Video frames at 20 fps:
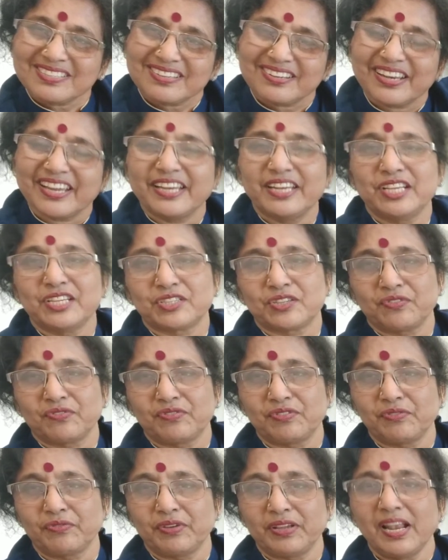the radius of
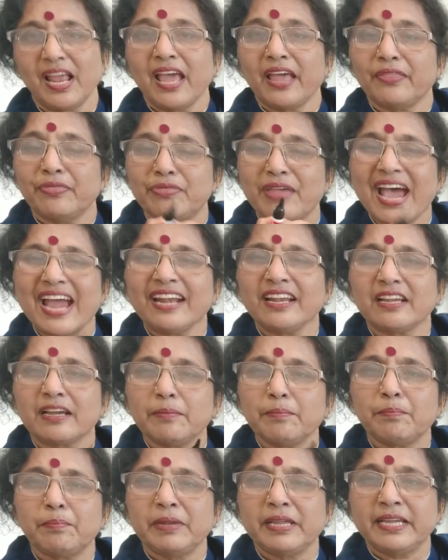the wheel, that
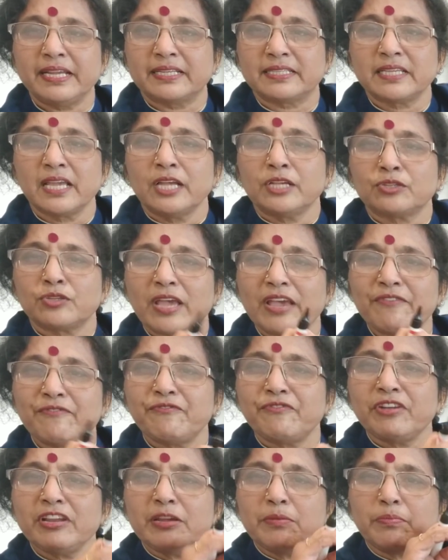completes. So
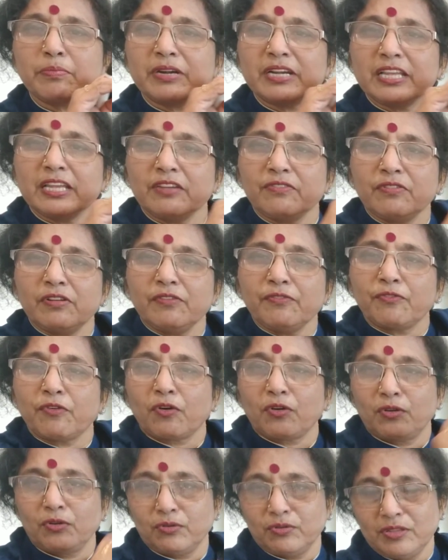everybody will
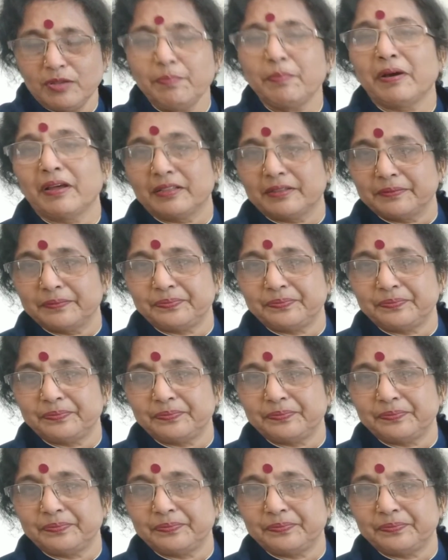follow the path.